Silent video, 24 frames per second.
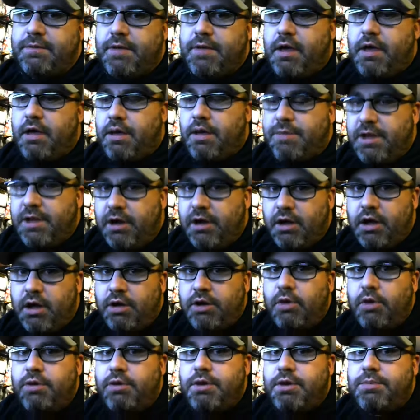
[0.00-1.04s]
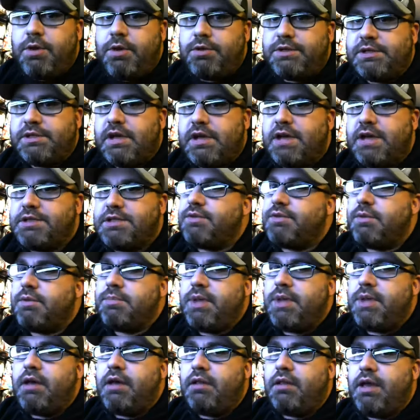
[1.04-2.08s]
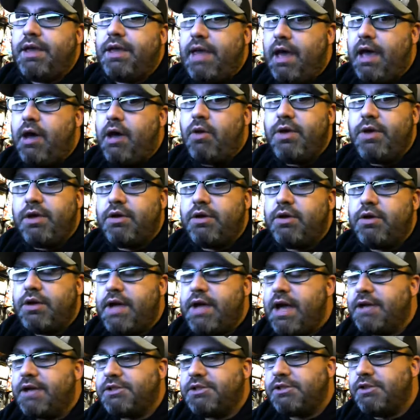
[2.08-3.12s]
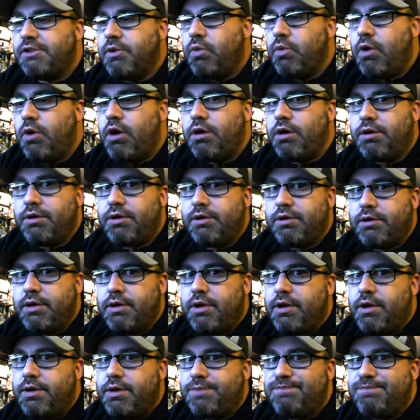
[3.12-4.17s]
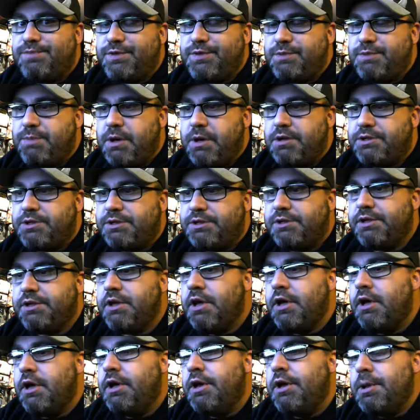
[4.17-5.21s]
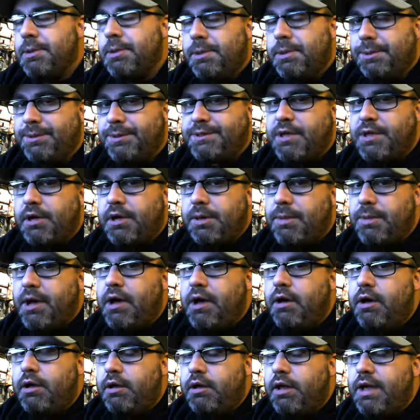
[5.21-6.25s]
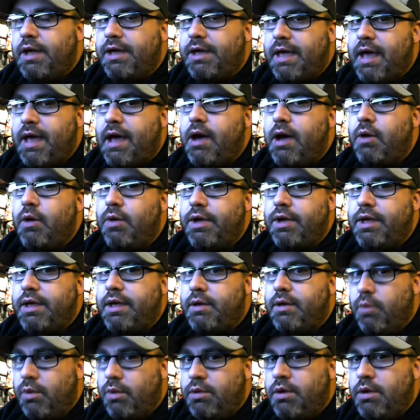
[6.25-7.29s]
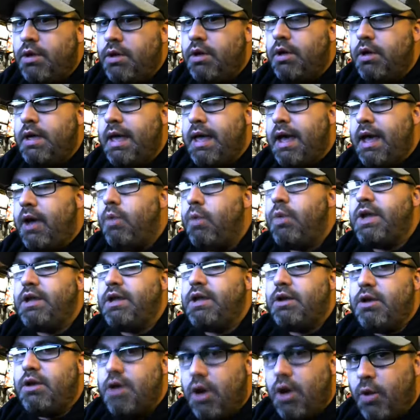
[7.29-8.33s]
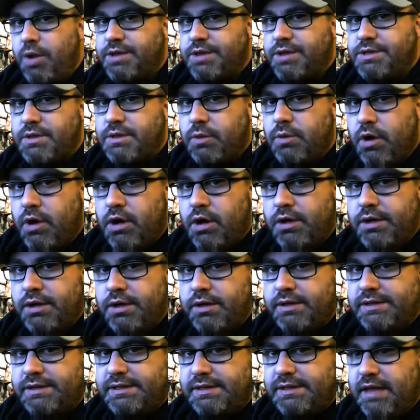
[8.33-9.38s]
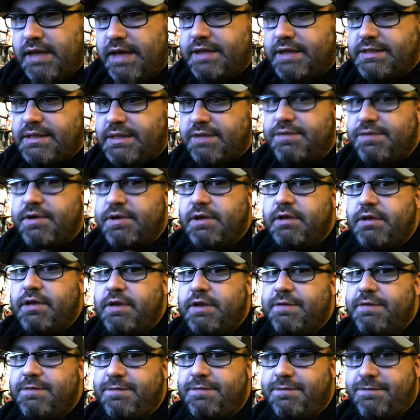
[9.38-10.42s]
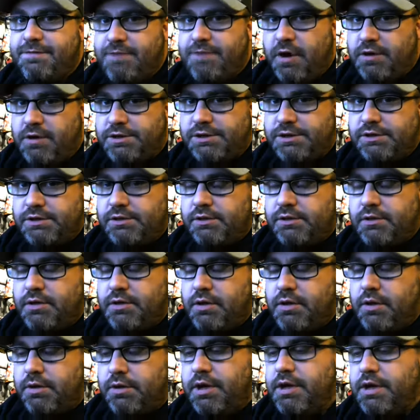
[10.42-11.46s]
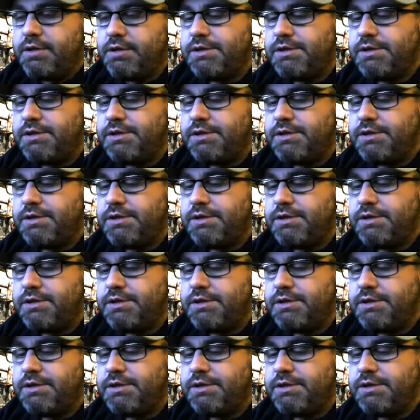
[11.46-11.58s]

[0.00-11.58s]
I mean, I'll go into both sides of it, about like how it could actually work spiritually. When we talk about like how we know it to work scientifically first, okay?